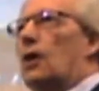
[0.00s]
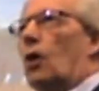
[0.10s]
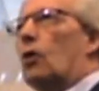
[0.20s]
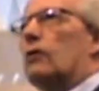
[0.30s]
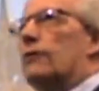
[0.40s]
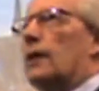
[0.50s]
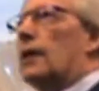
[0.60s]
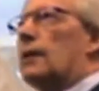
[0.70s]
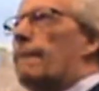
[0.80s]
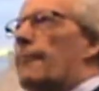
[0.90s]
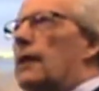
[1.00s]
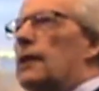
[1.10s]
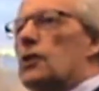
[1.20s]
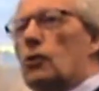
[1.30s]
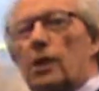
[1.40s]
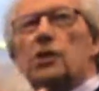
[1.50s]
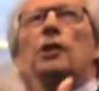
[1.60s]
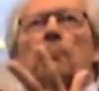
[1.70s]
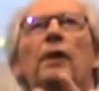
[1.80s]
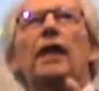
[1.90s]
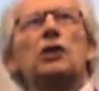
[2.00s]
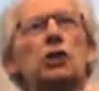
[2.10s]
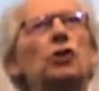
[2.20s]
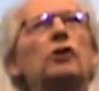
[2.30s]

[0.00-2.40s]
all of that? So this debate should